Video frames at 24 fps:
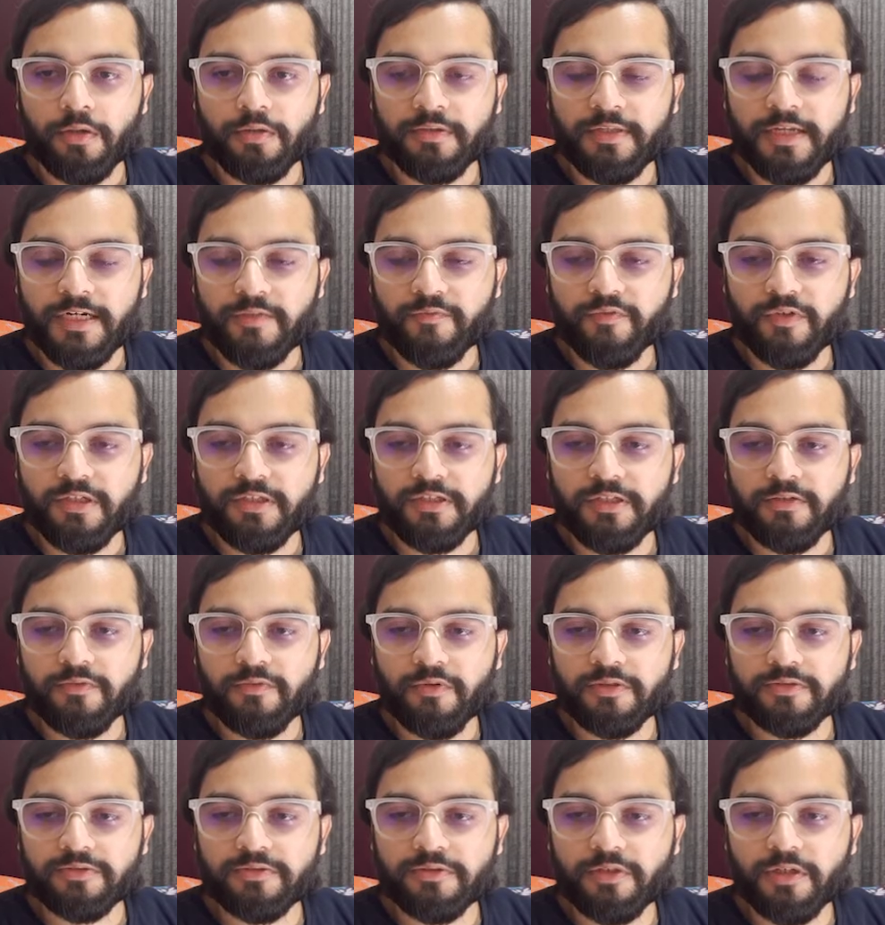that will give
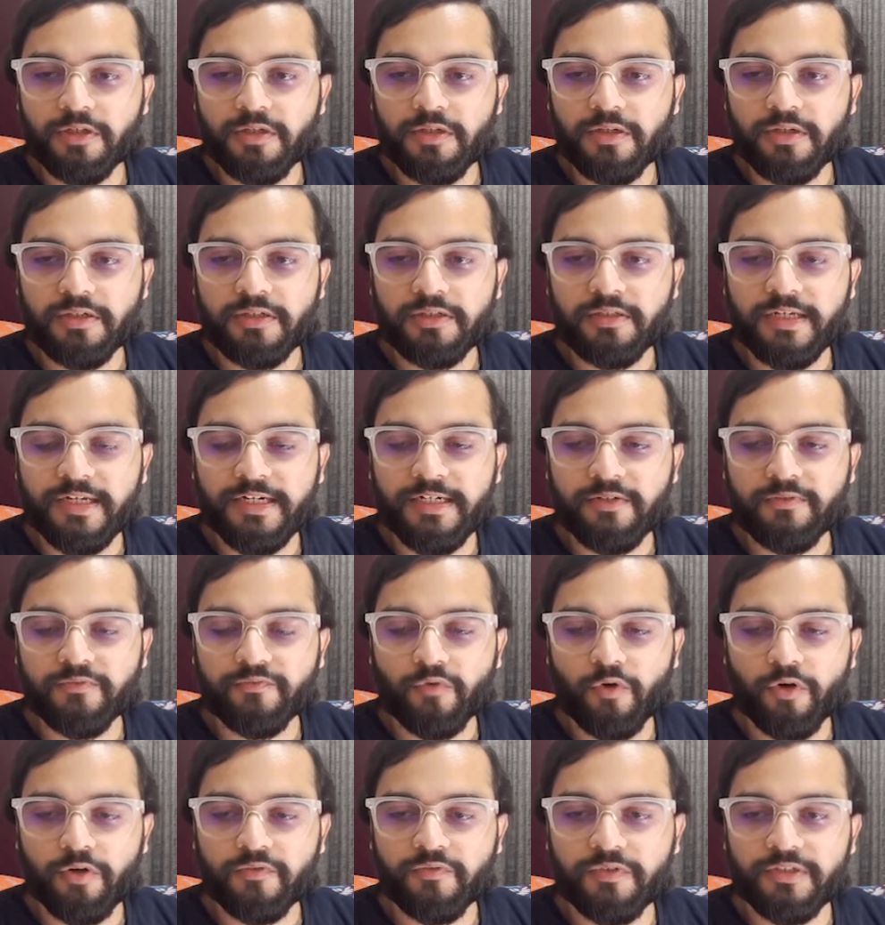us the rate
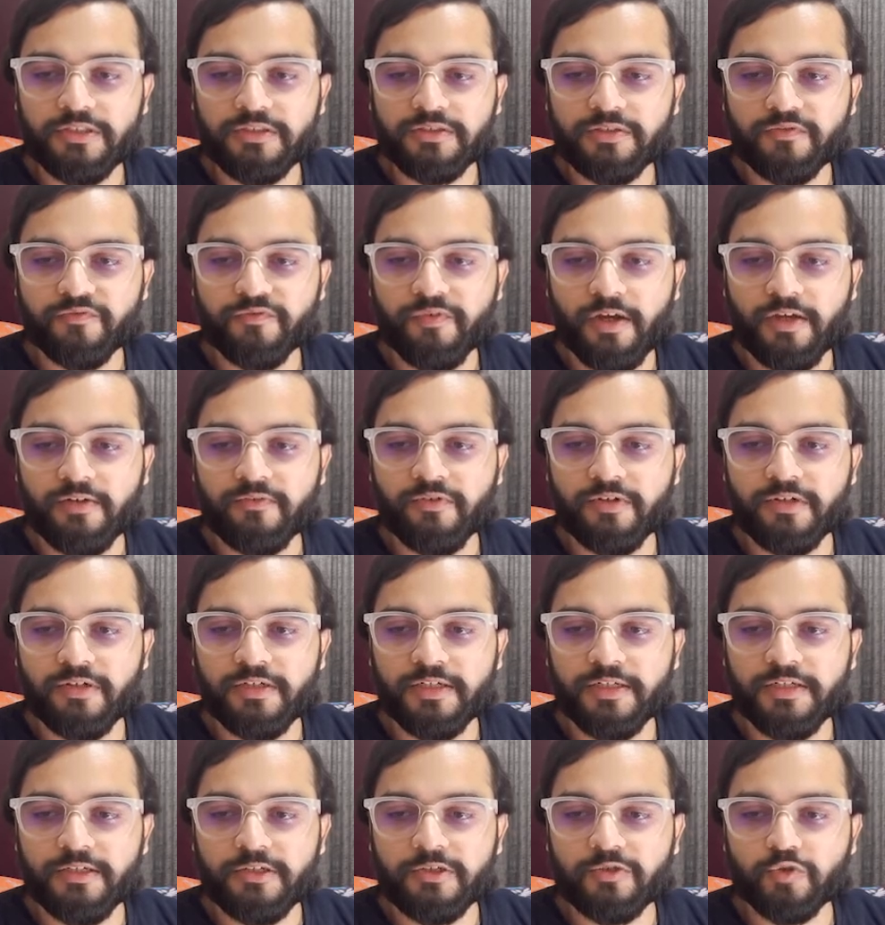for which
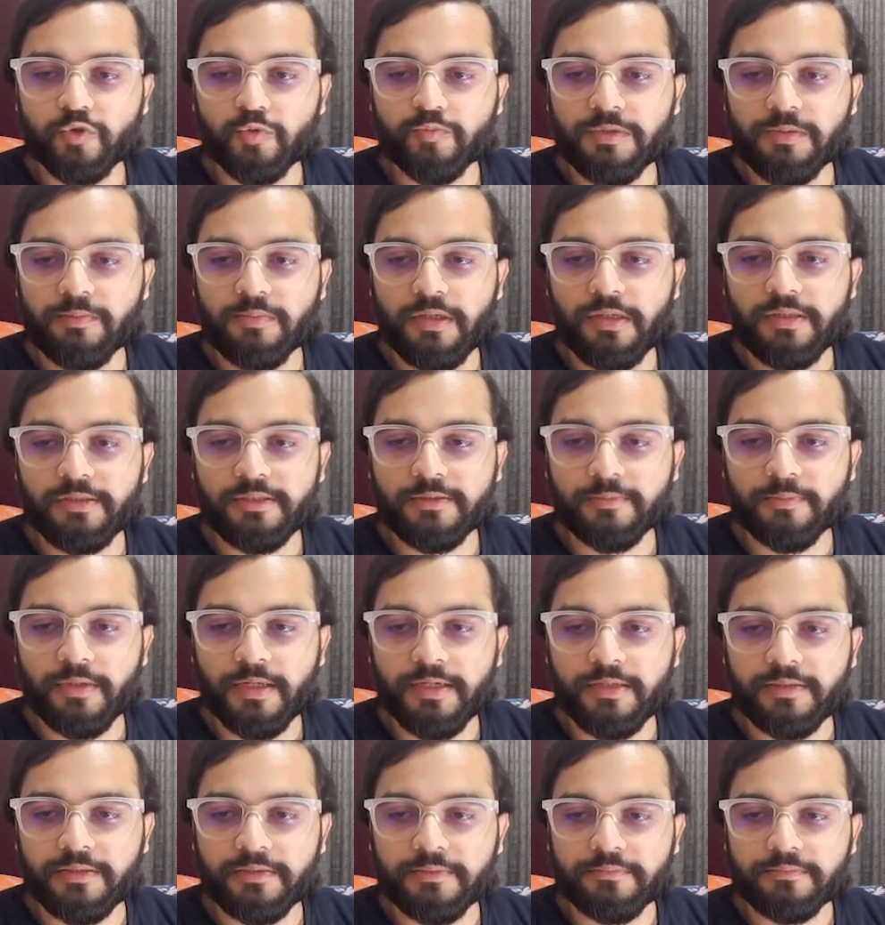500 is to be
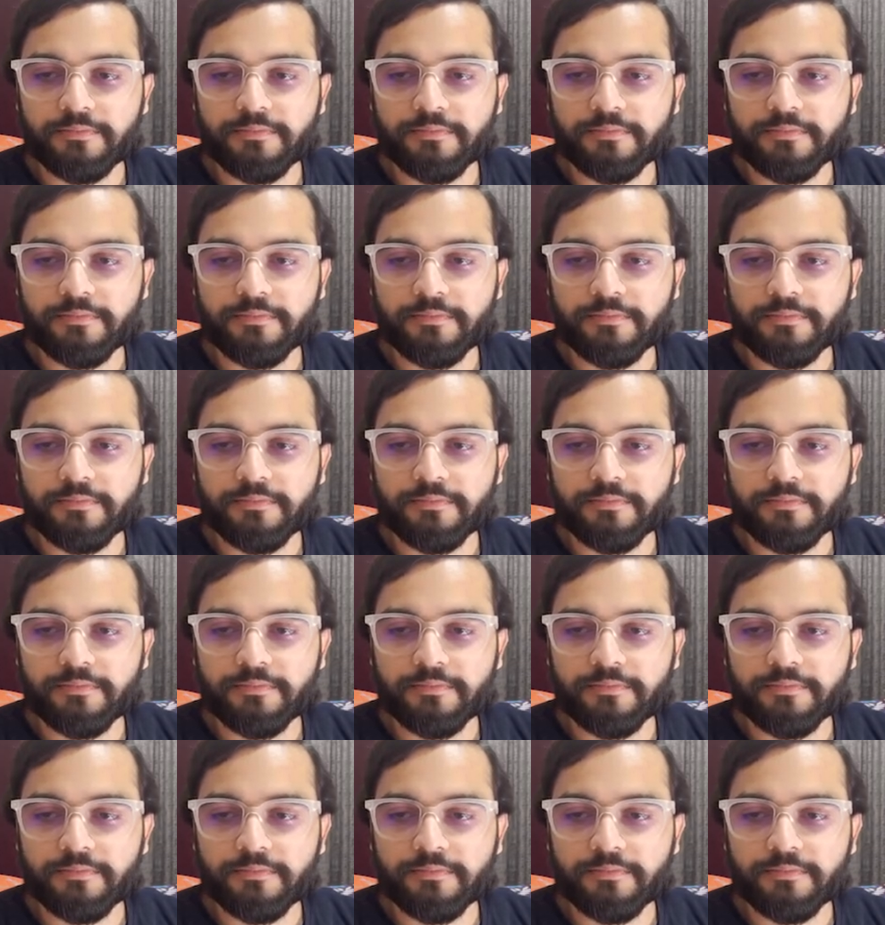multiplied.